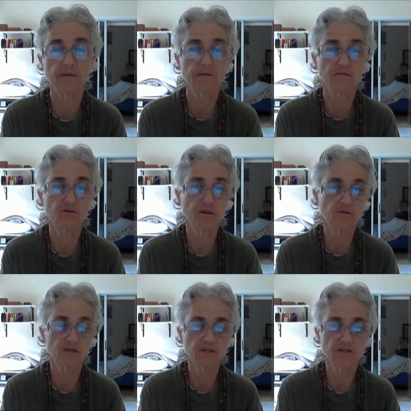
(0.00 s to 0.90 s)
Sri
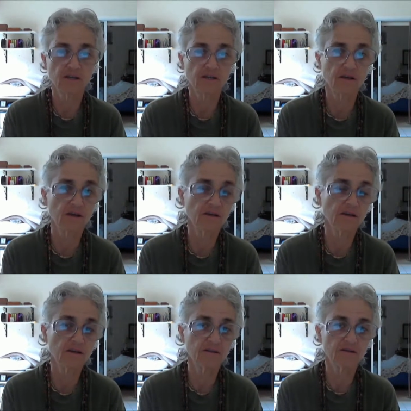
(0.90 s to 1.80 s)
Krishna Chaitanya
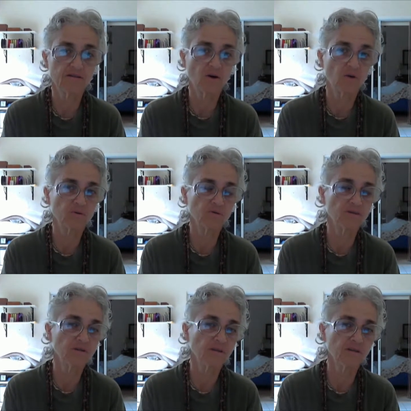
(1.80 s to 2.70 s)
had dozed
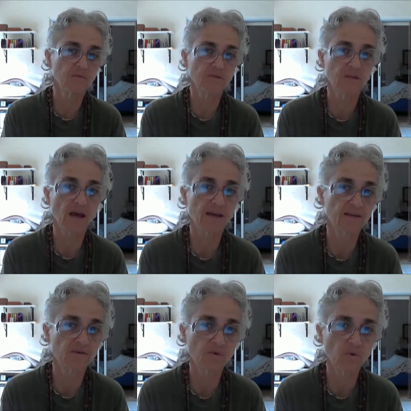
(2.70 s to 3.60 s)
and he was lying
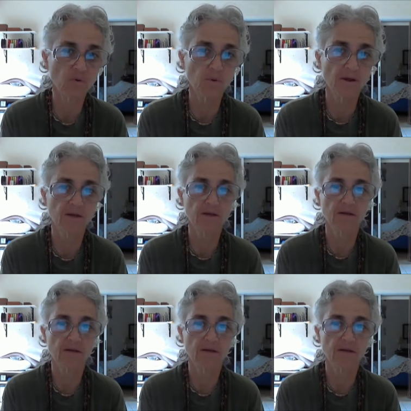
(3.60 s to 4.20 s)
in the doorway.